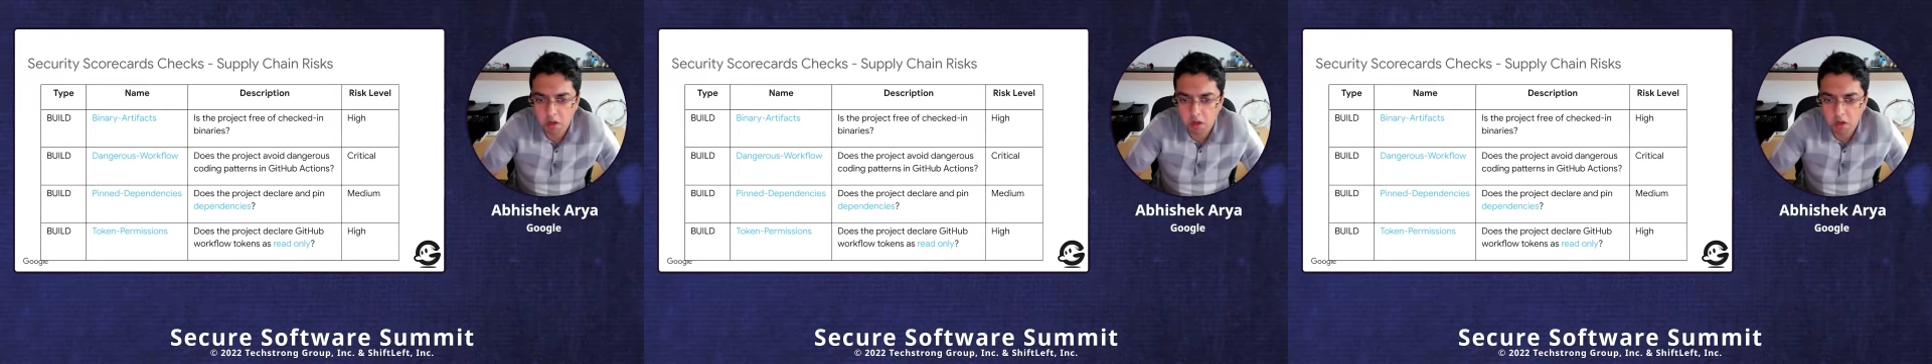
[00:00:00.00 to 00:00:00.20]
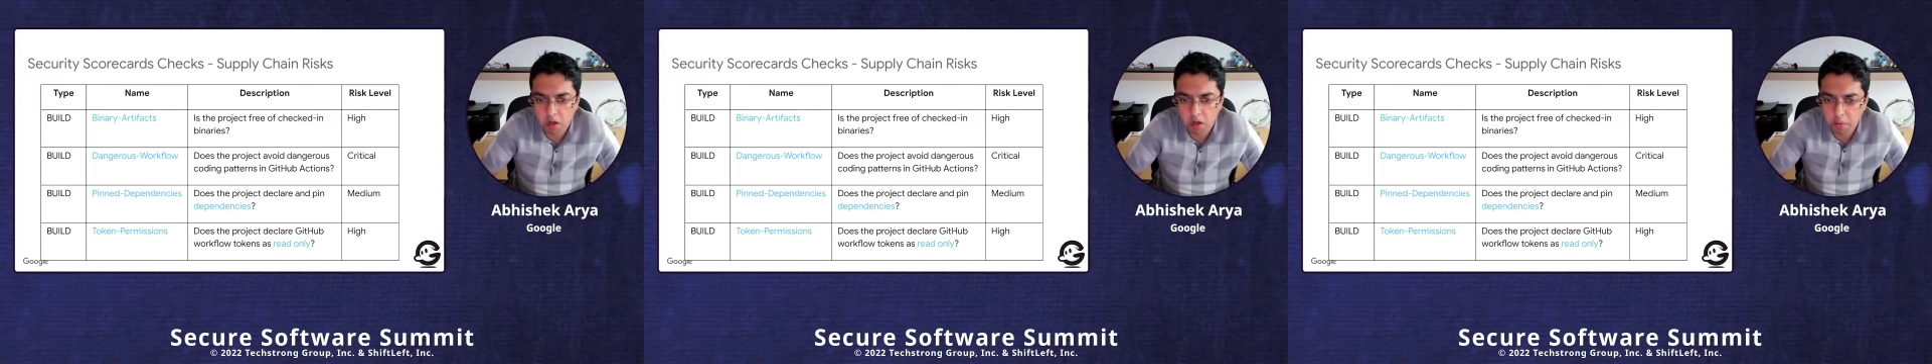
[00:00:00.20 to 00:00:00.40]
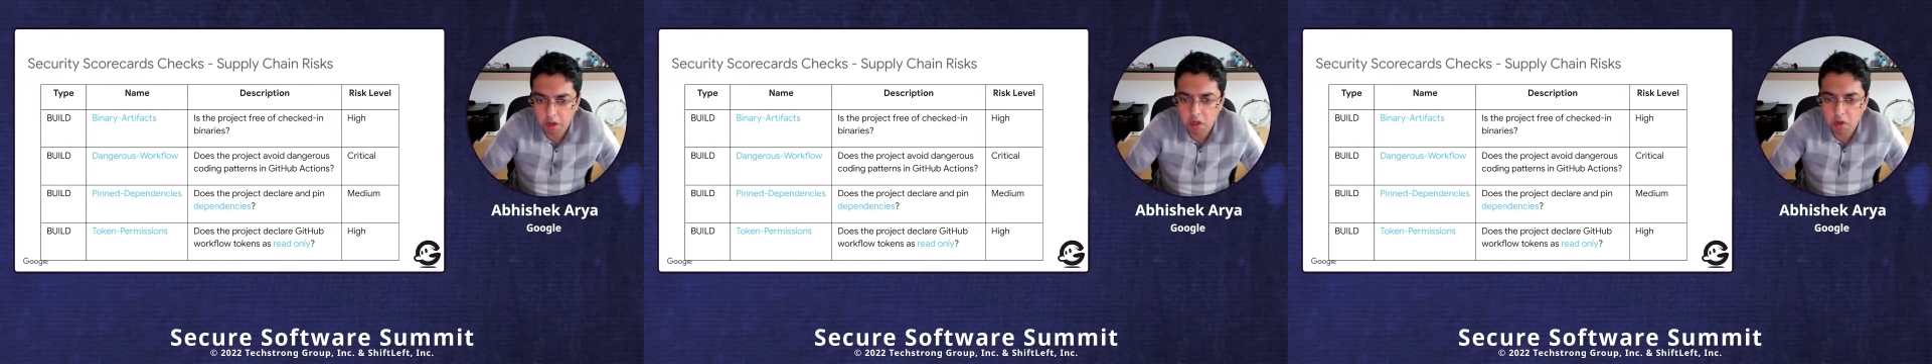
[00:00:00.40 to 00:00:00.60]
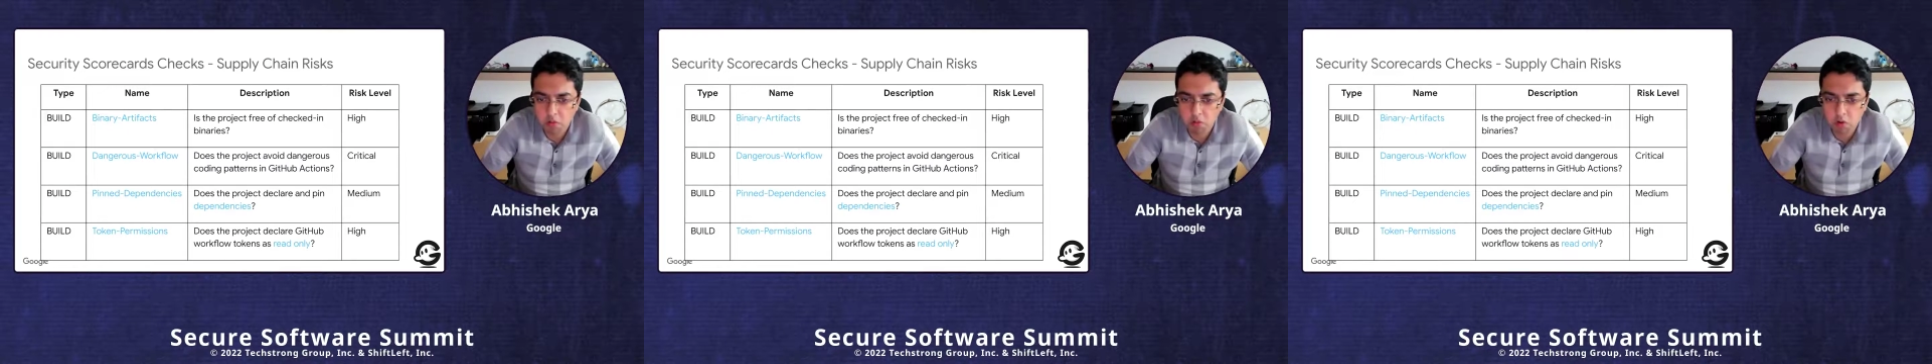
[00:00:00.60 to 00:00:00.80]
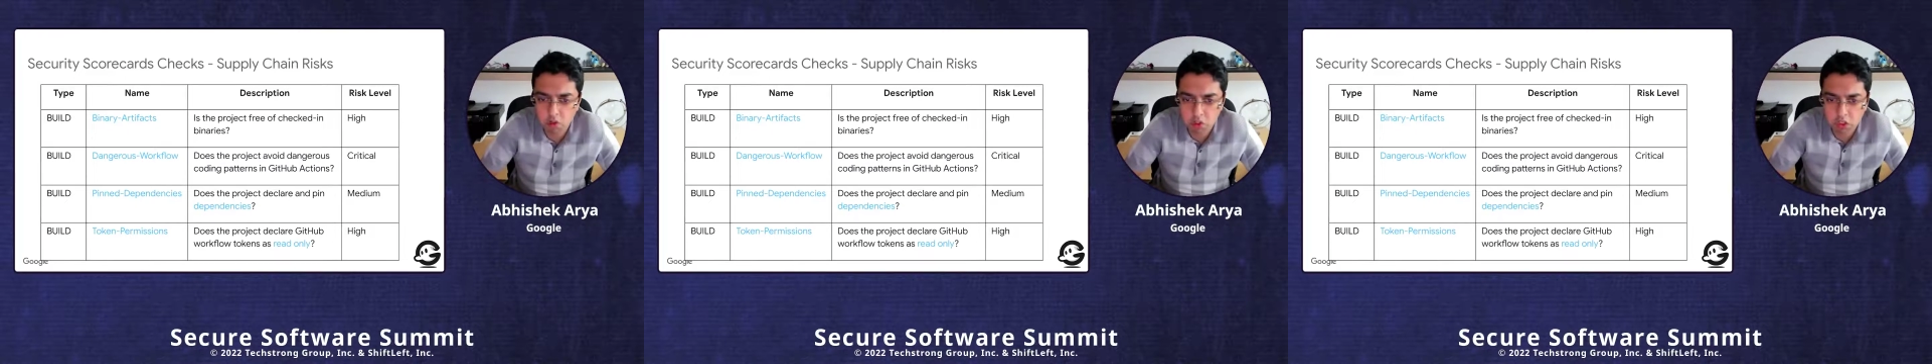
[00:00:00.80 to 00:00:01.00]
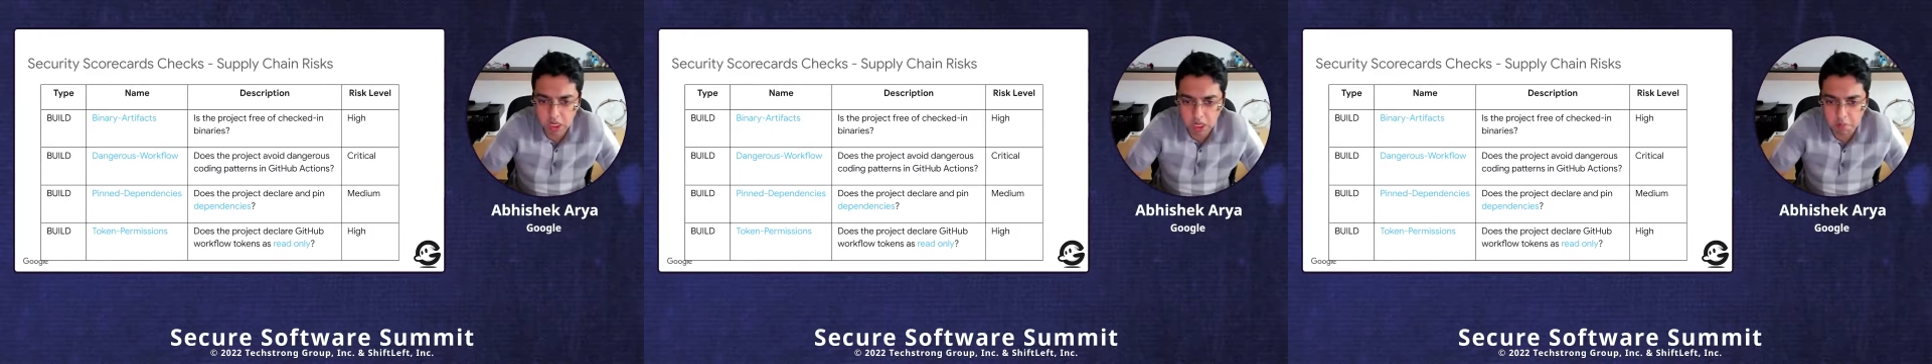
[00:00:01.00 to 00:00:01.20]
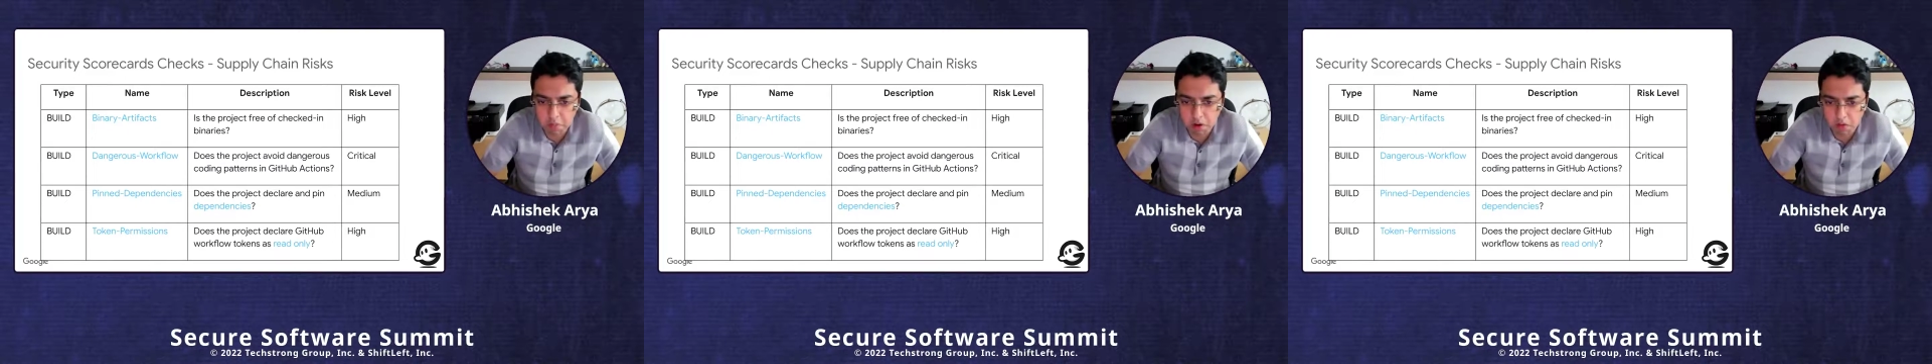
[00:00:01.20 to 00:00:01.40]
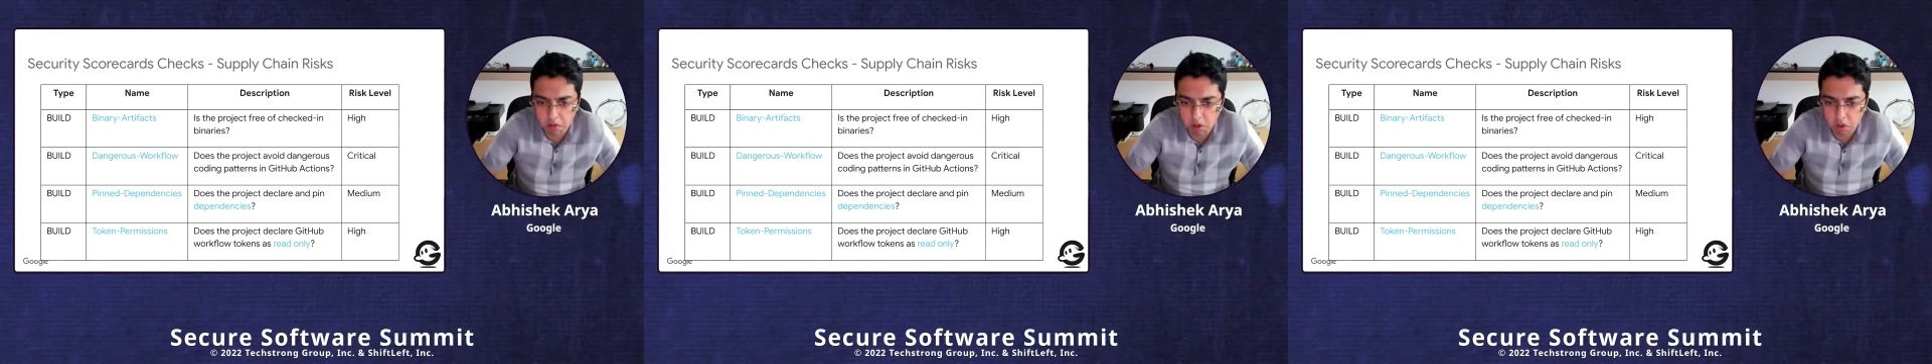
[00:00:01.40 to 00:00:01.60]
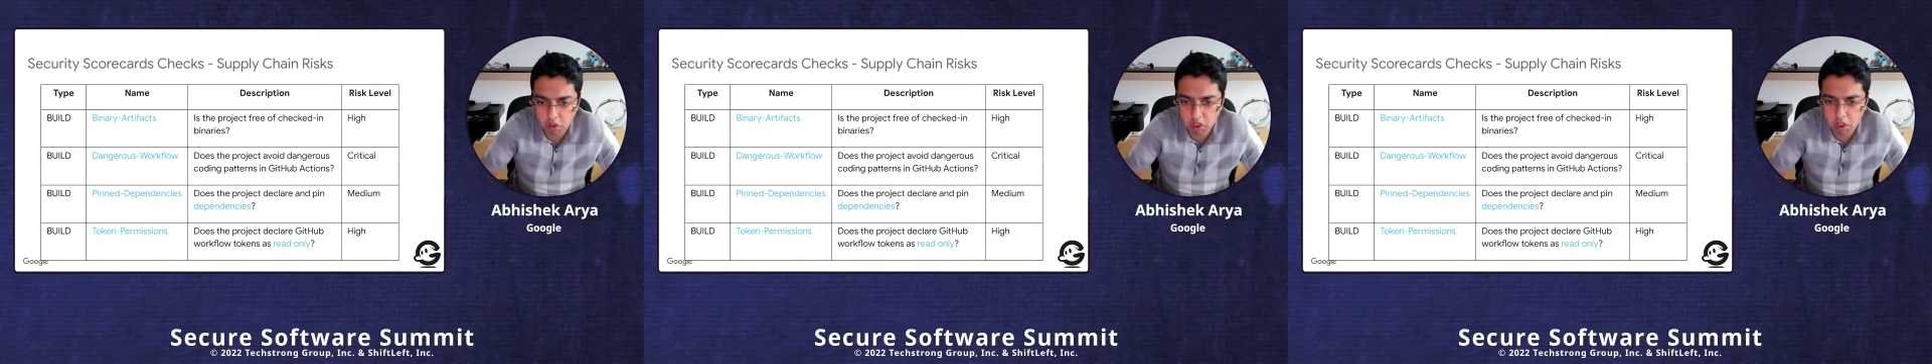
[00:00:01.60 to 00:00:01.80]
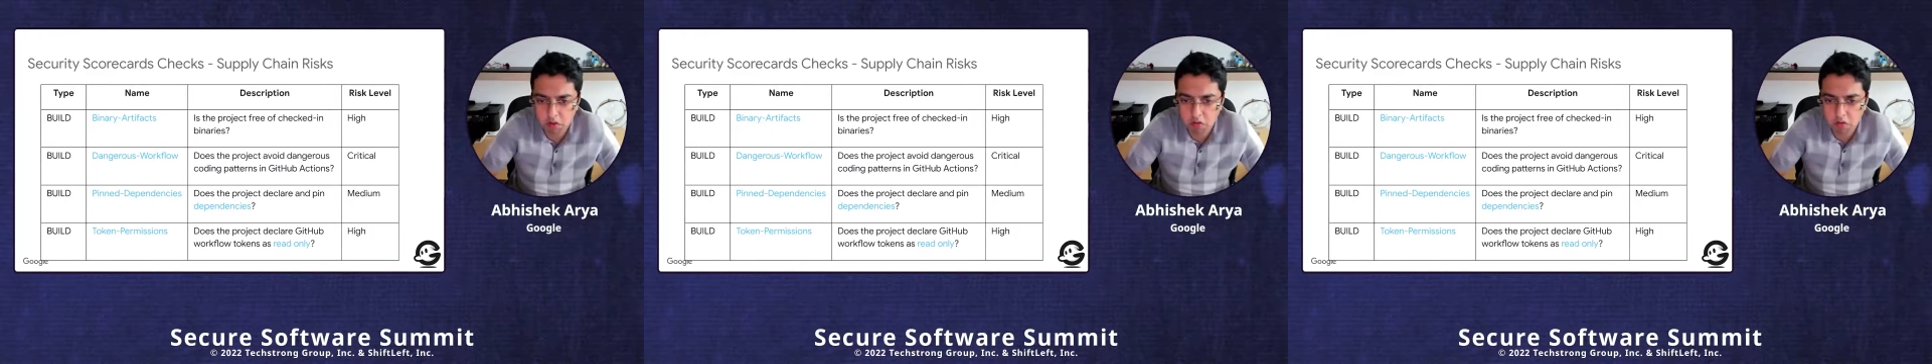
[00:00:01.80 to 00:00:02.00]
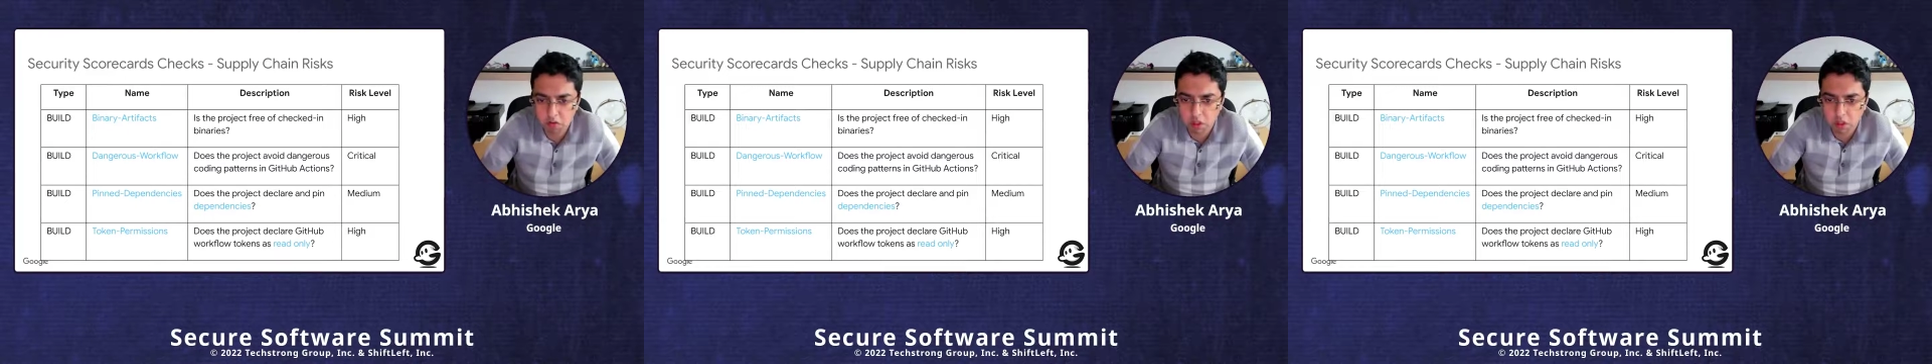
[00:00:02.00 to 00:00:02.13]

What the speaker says: to pin to a stable version